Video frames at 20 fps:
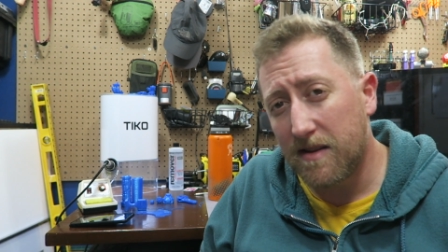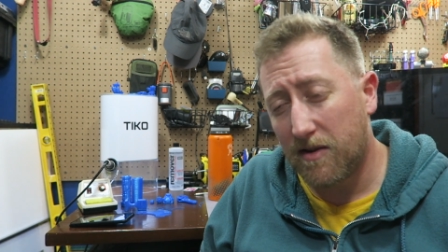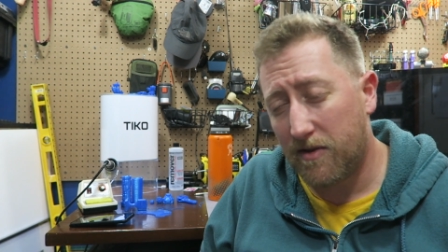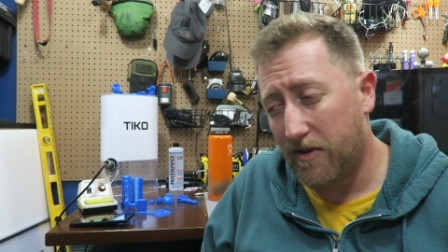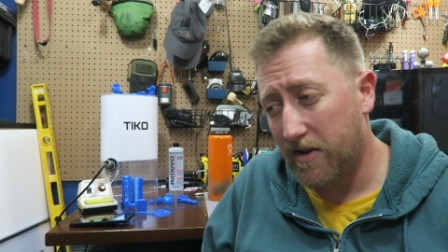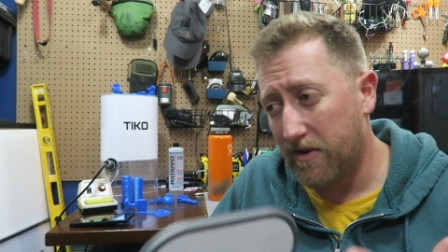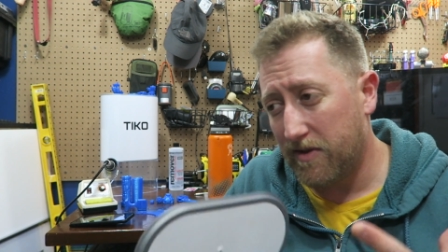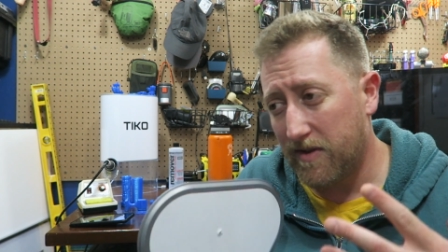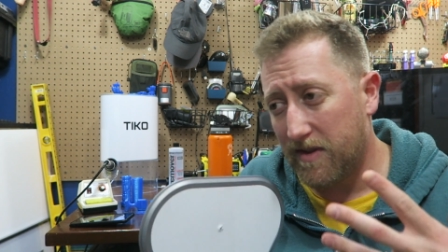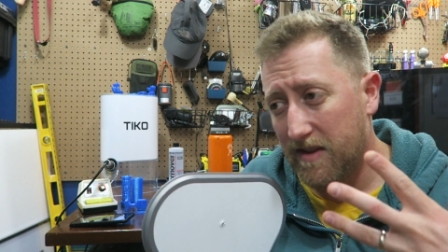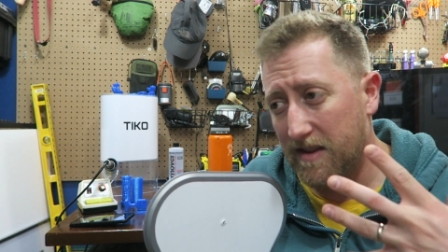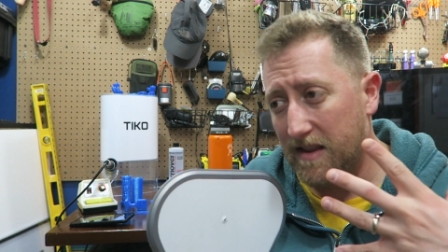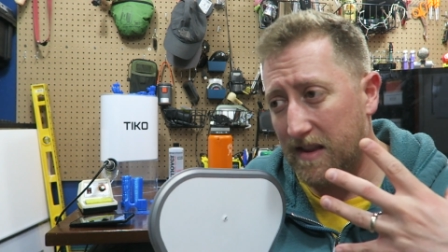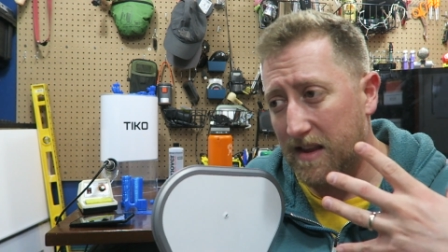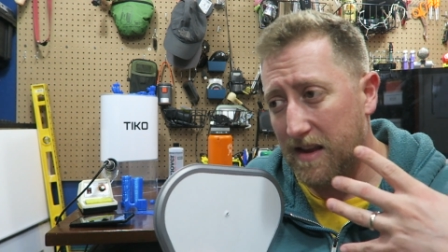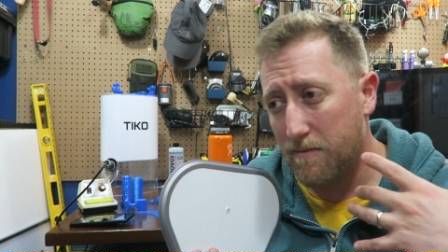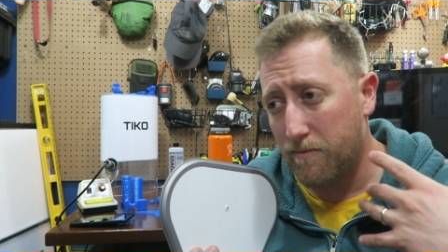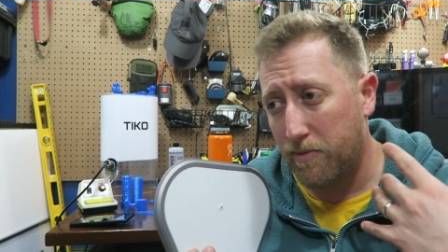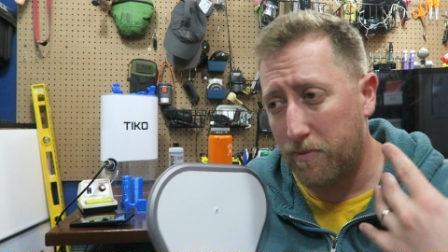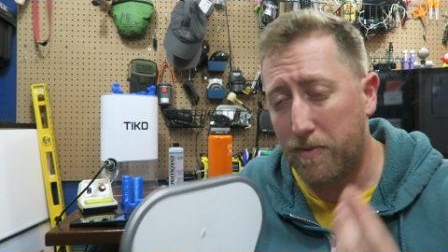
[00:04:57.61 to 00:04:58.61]
or the
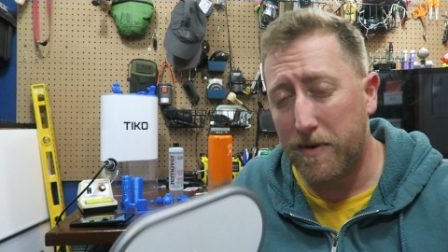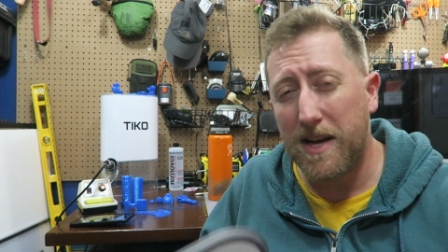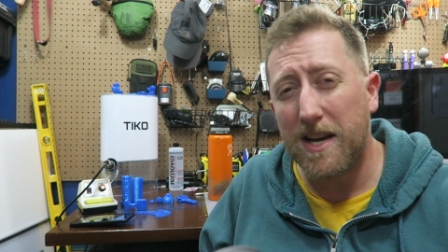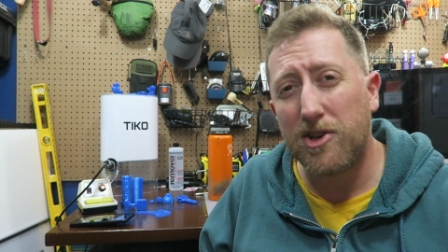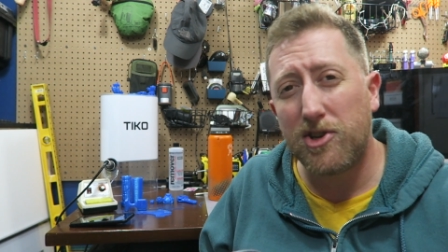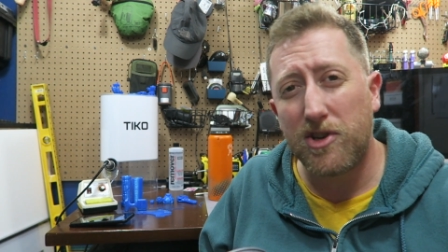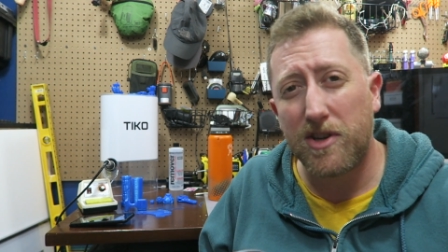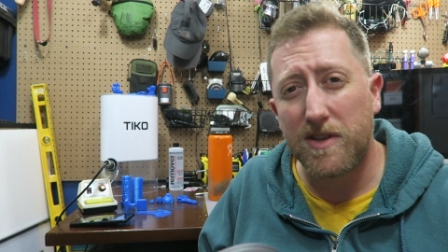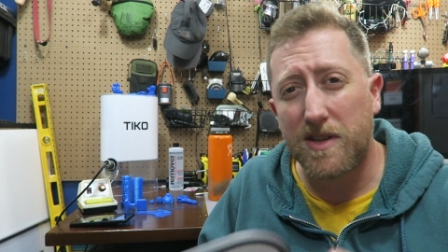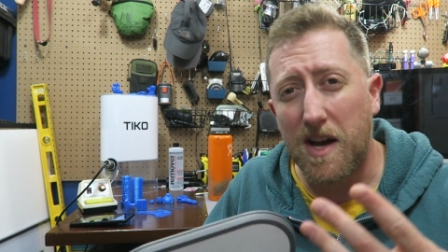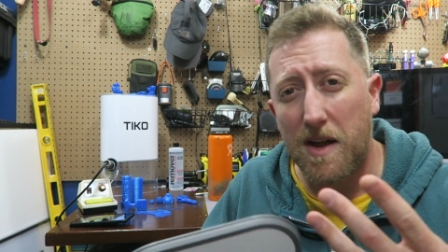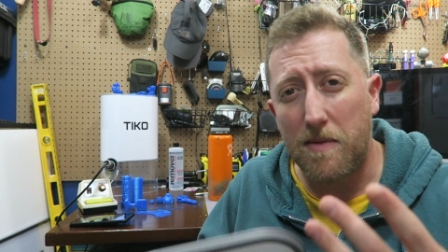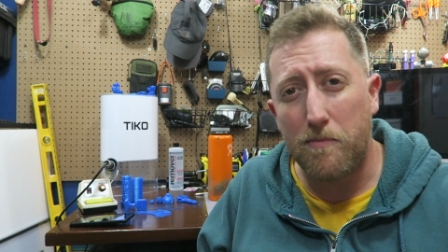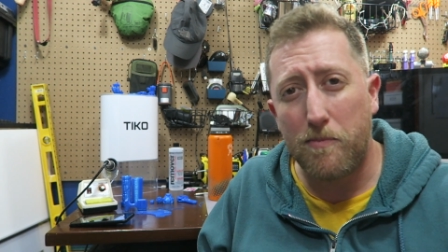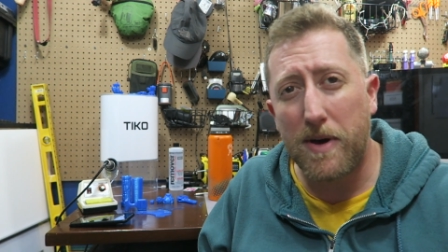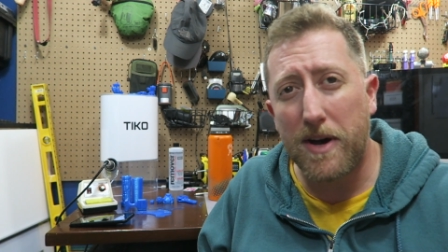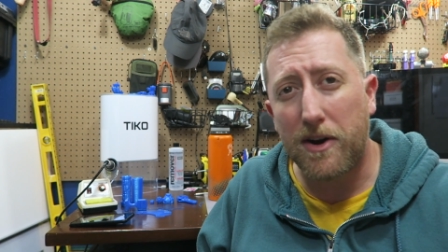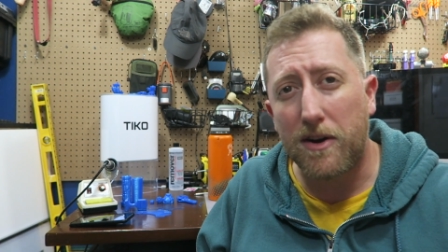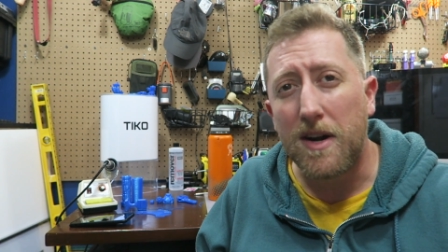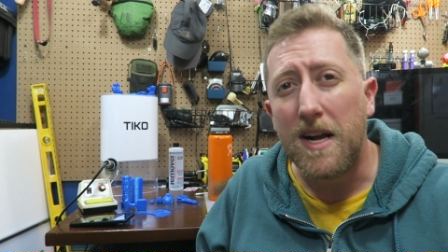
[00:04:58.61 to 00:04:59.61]
implementation has gotten
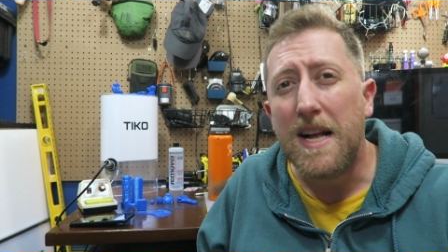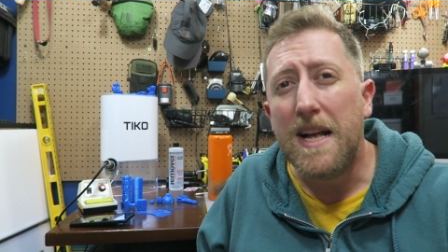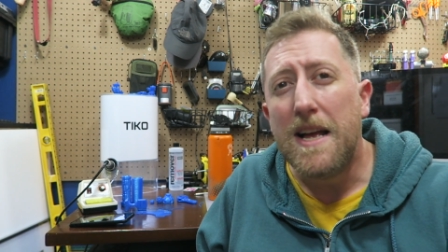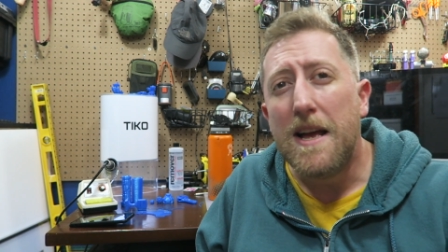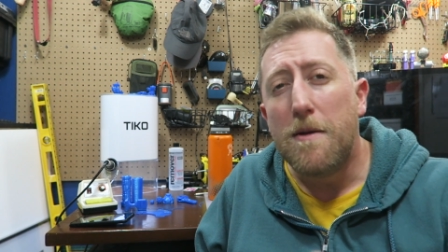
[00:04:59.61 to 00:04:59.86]
better.